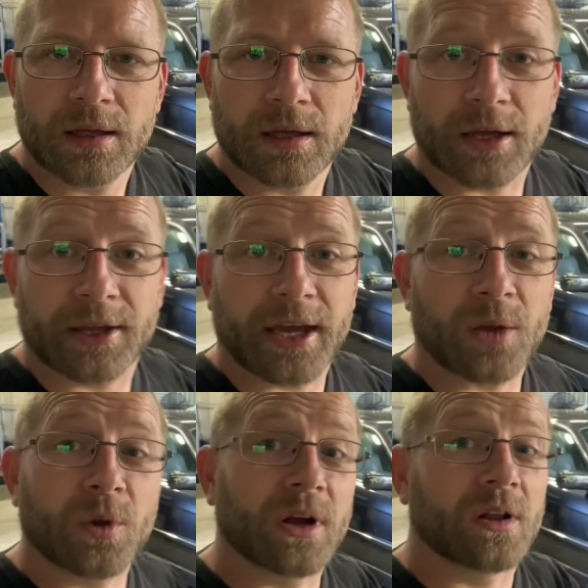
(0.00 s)
Okay,
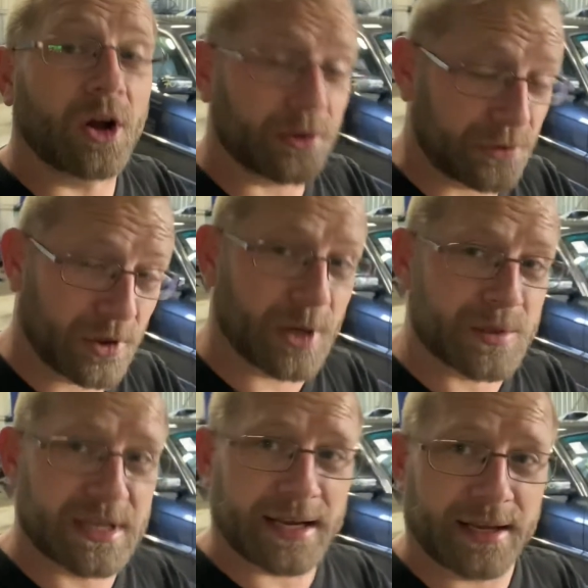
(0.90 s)
well, I thought I
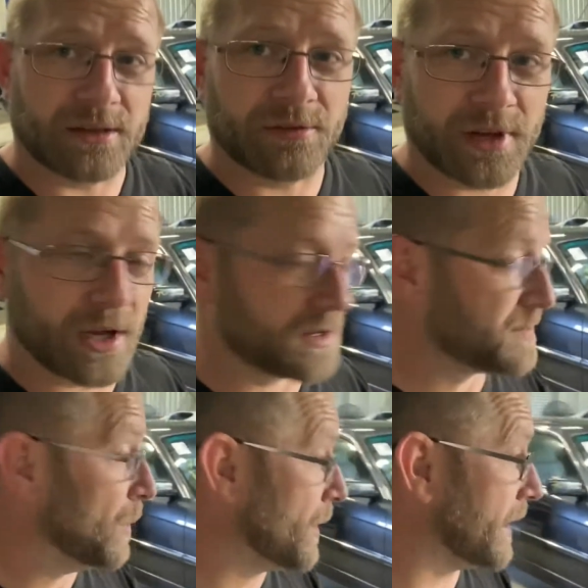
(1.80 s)
was going to end the video this
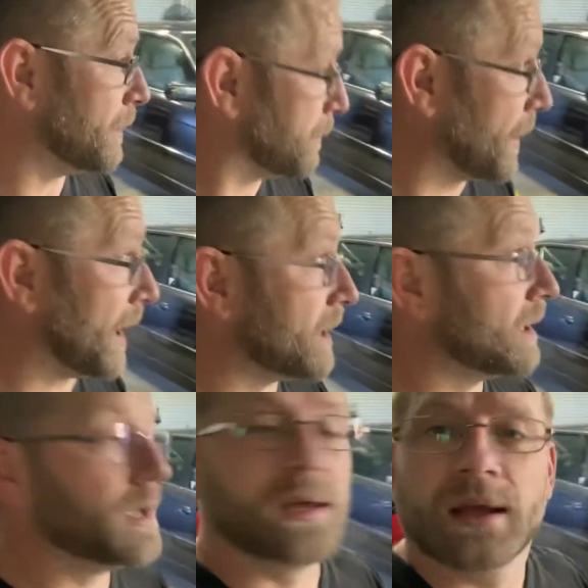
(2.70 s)
morning,
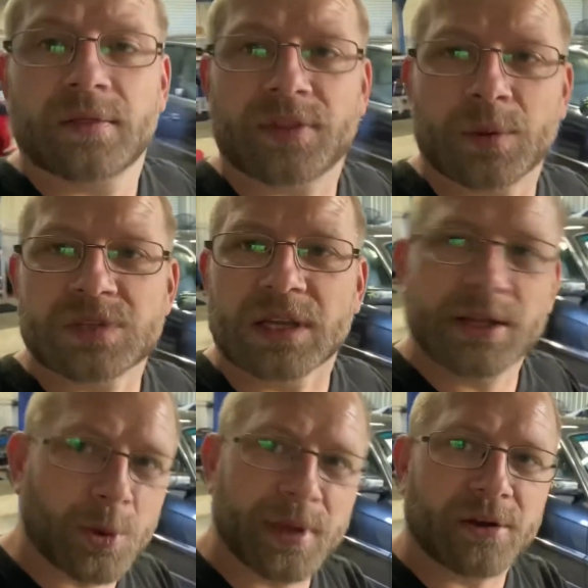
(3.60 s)
but there was a
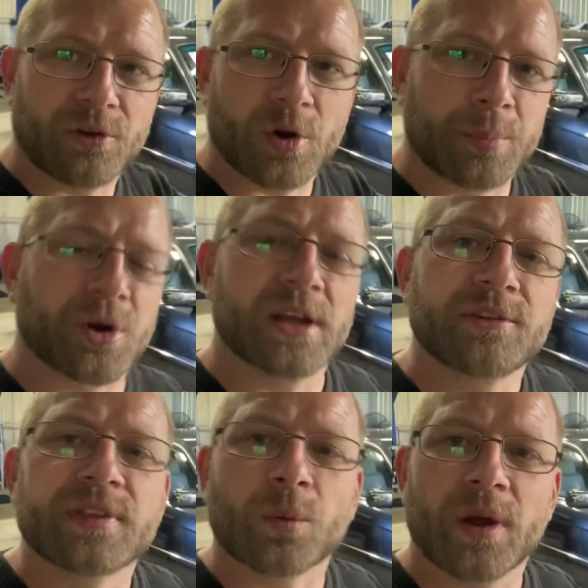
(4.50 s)
little bit of a
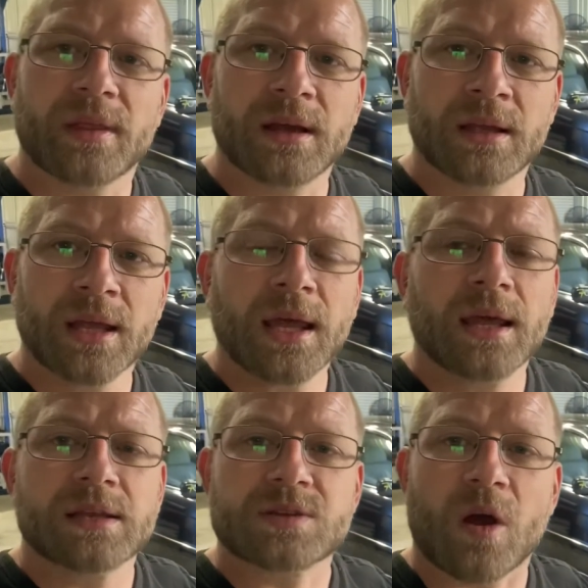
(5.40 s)
reprieve in the weather,
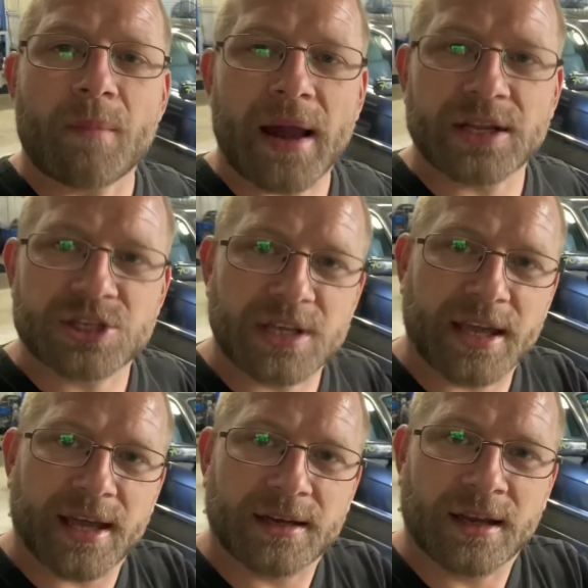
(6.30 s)
so I managed to
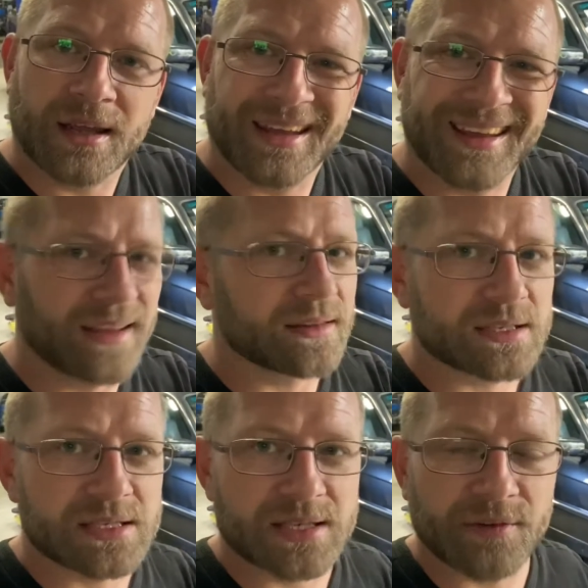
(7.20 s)
get
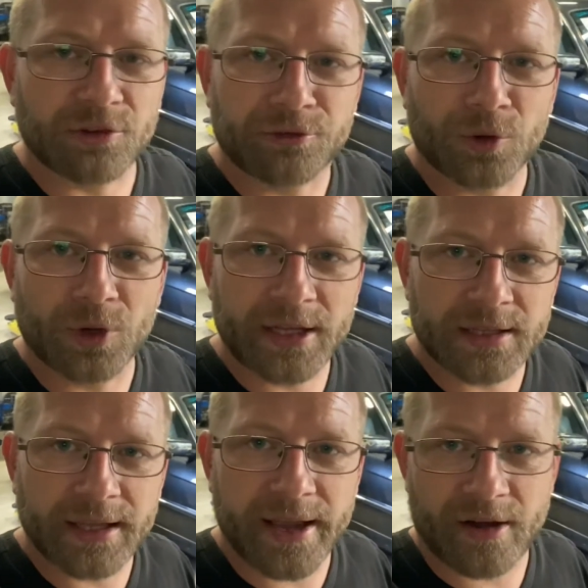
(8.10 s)
740 in
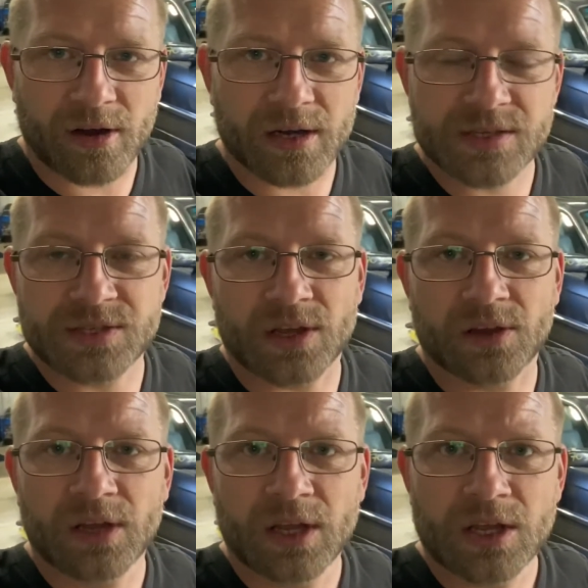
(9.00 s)
the garage. So
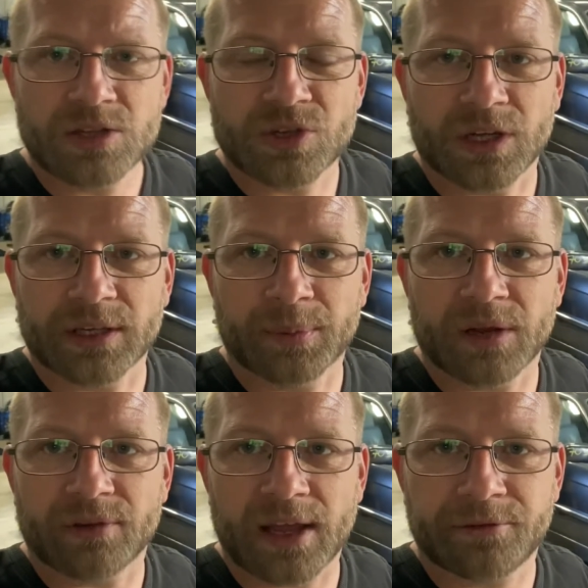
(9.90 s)
it took a little bit
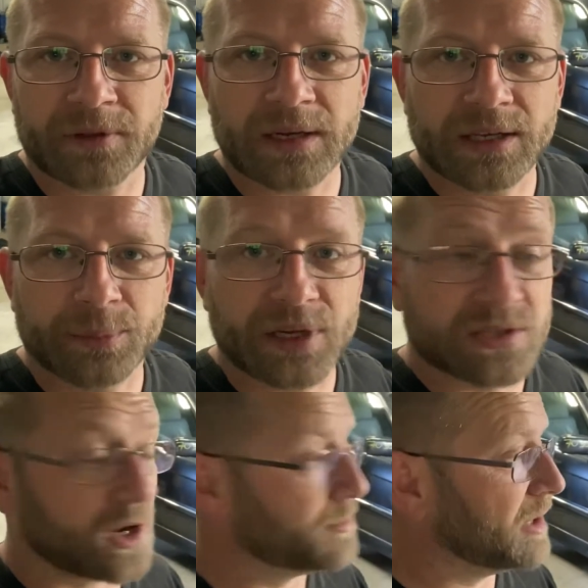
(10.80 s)
of an effort and a little bit of
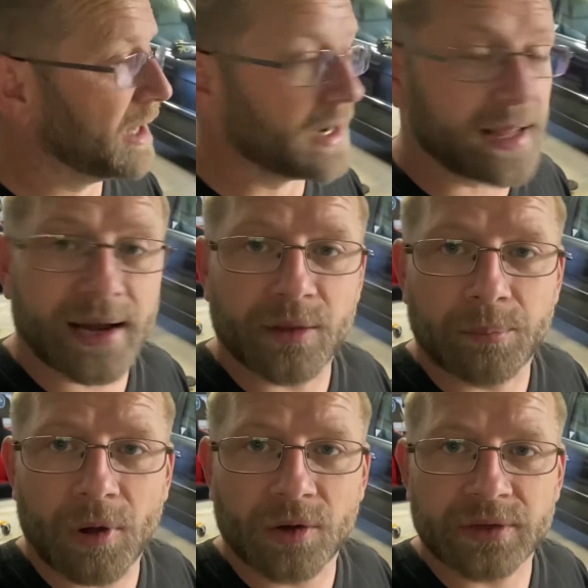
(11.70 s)
time to get it out of the
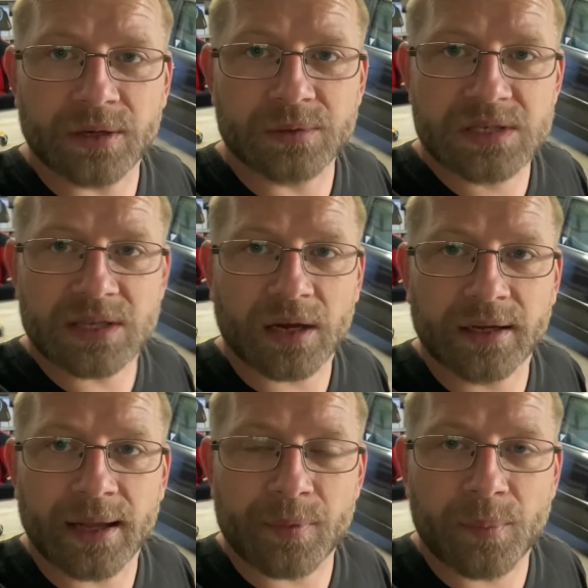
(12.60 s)
bog that it was stuck
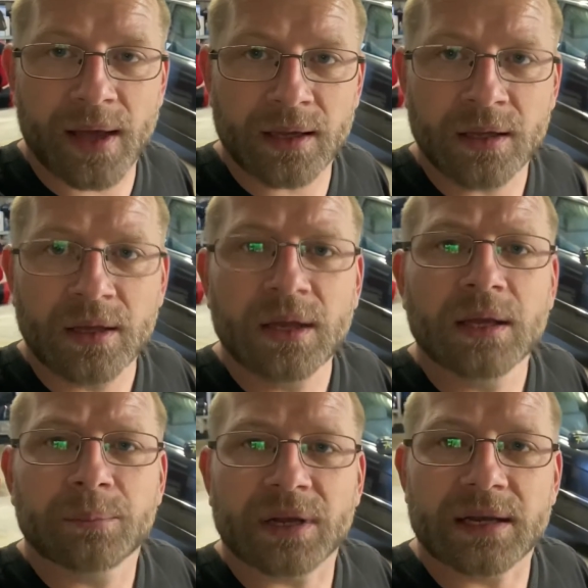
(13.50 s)
in at the back,
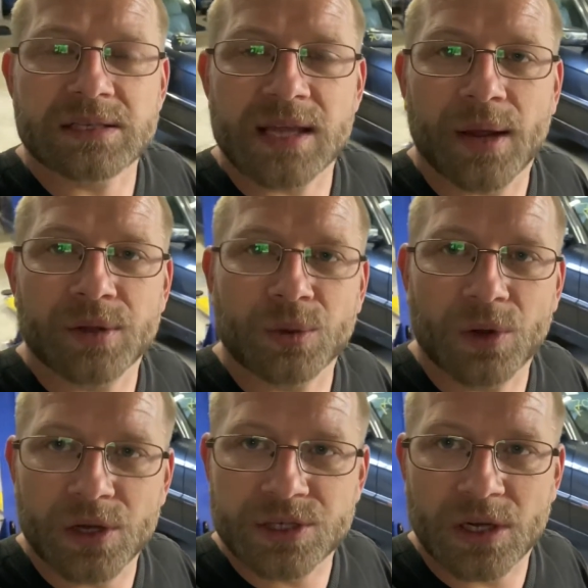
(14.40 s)
but it is now in the
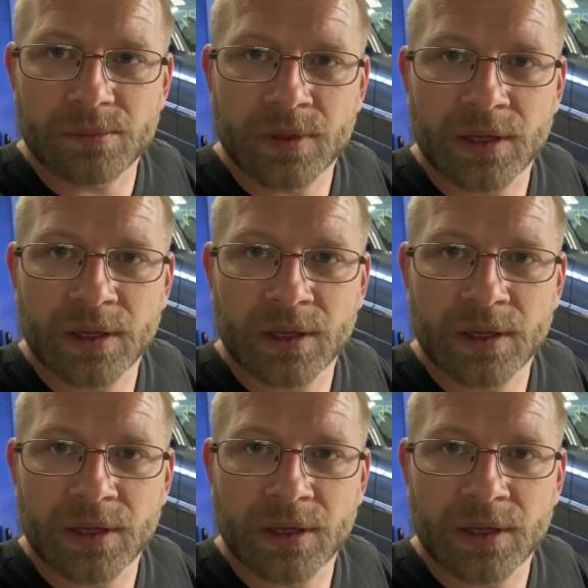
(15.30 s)
workshop,